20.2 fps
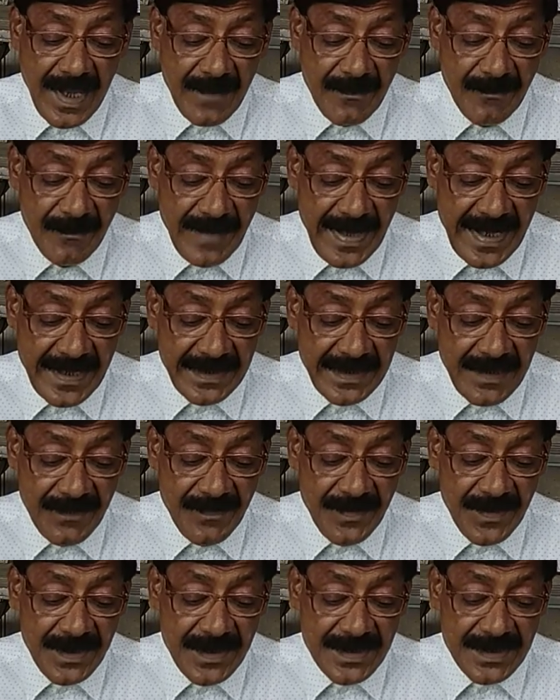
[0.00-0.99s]
made the
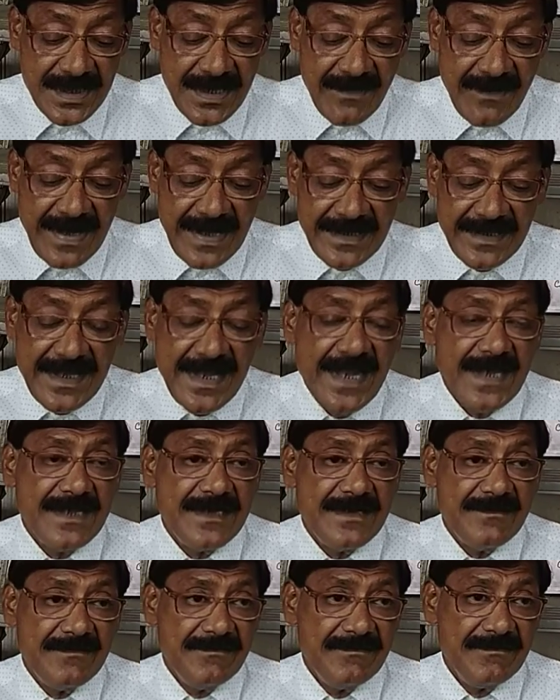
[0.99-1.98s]
British aware that